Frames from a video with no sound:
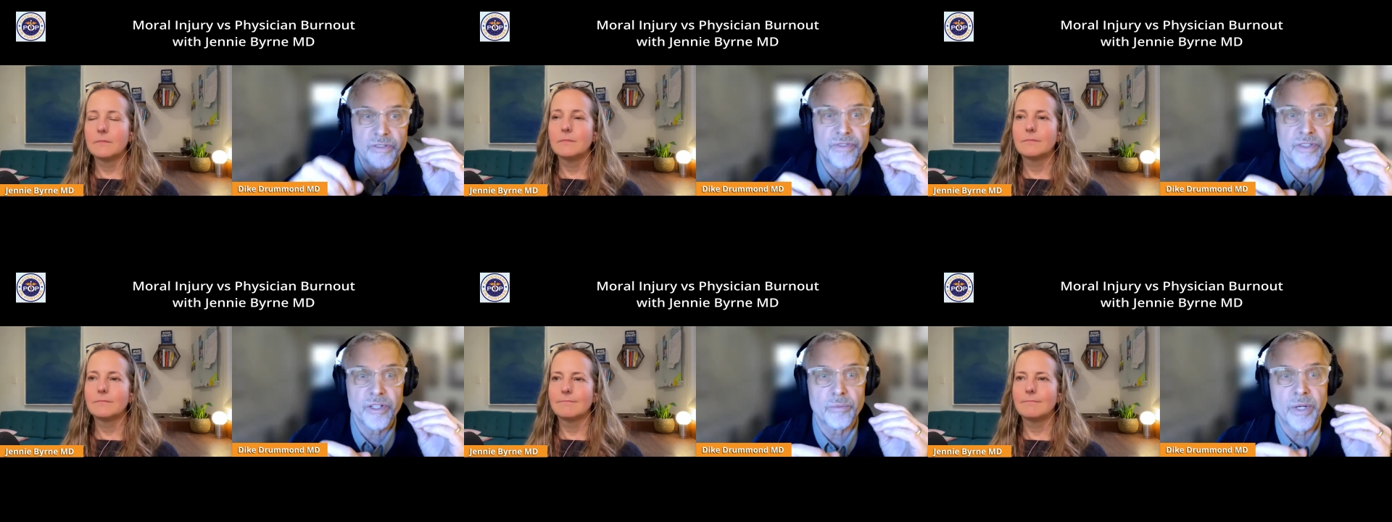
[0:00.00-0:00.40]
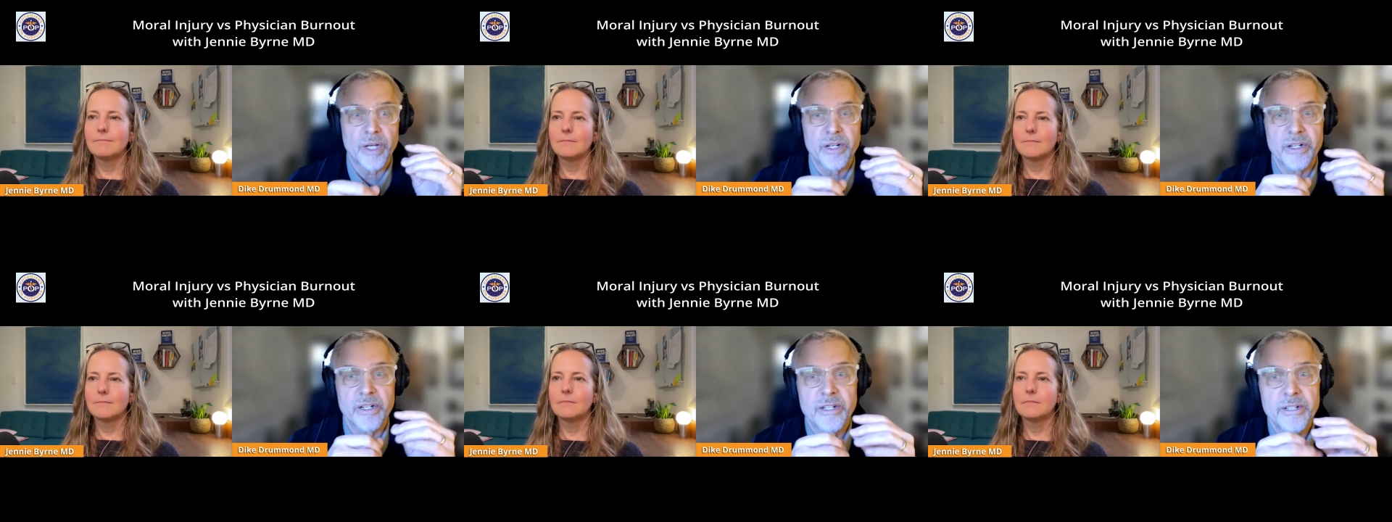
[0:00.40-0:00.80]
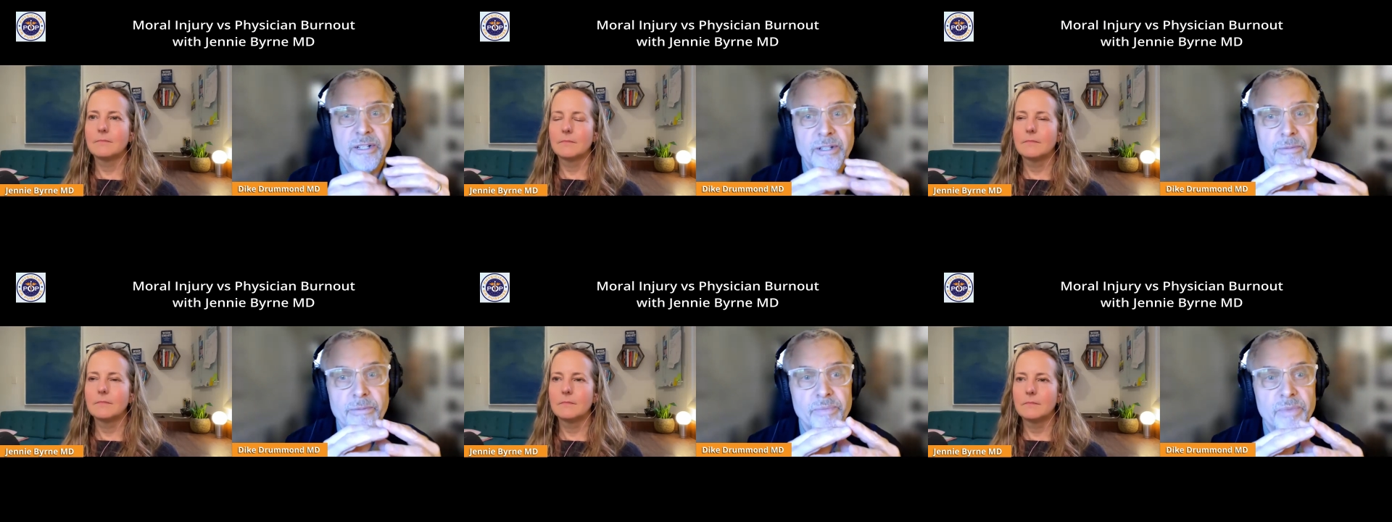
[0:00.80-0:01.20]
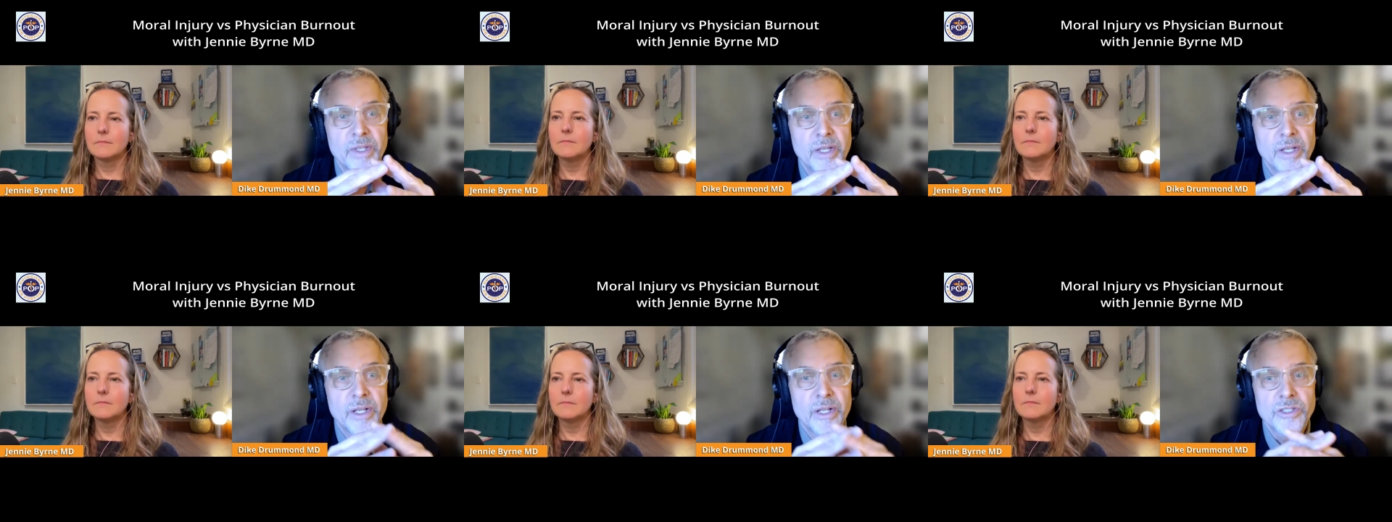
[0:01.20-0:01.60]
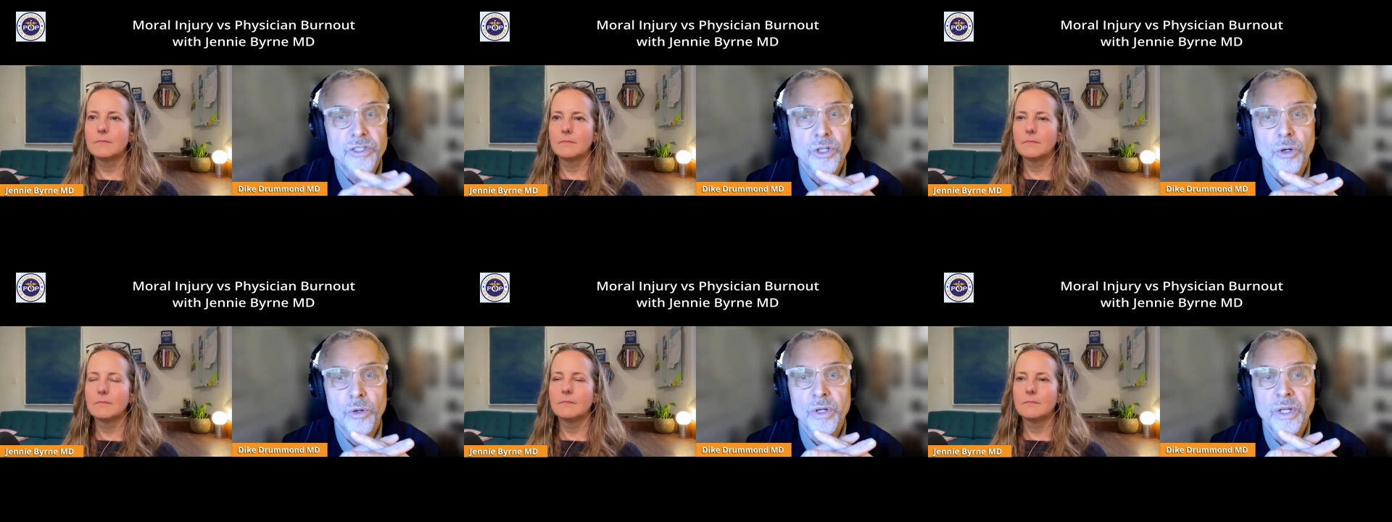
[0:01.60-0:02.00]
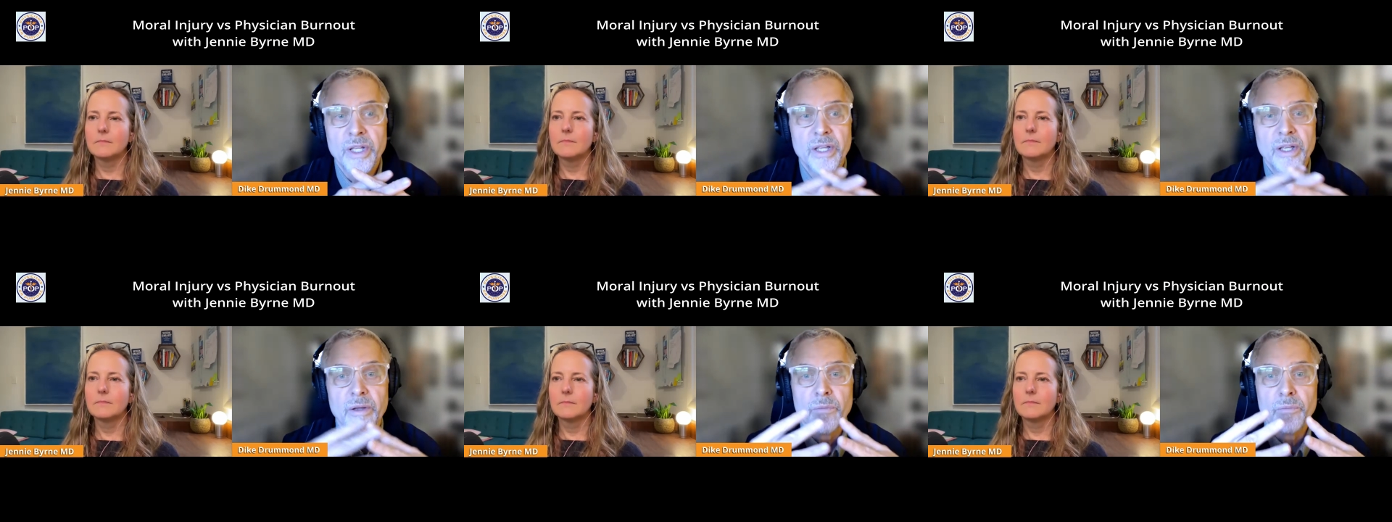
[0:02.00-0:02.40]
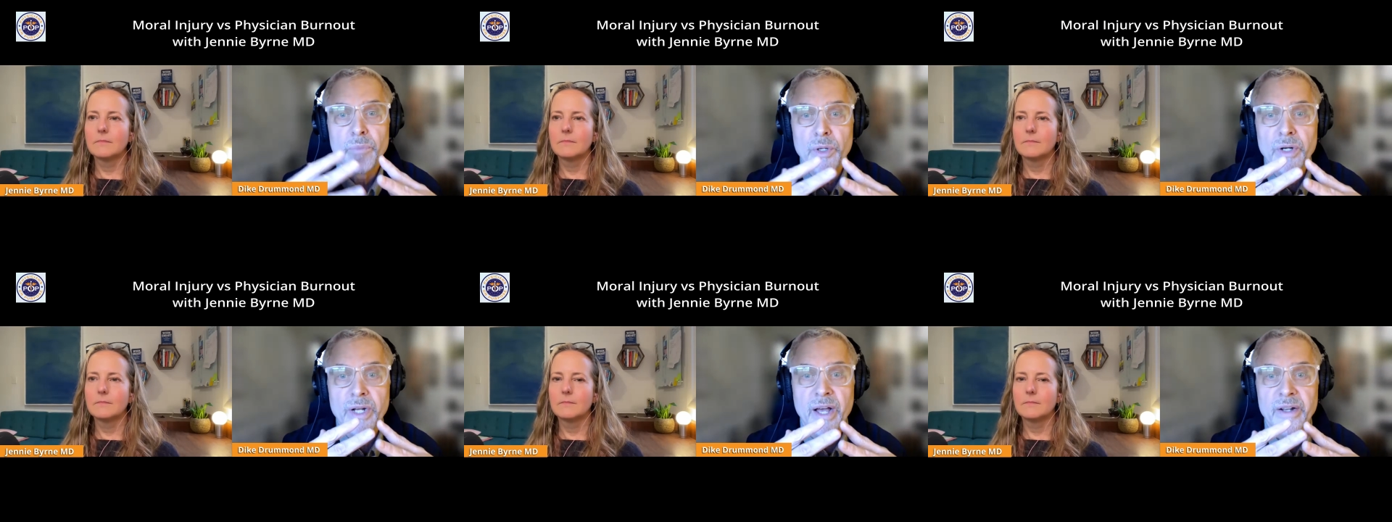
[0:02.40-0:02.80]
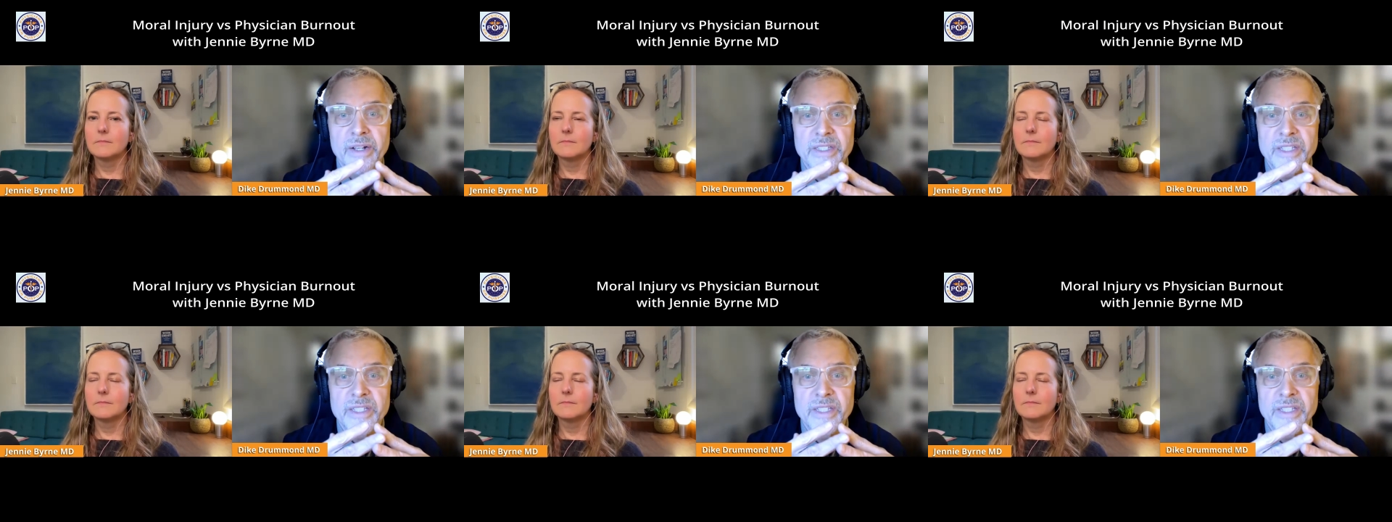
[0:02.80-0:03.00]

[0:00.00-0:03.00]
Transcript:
Speaker 1: feel better. Mm-hmm. So burnout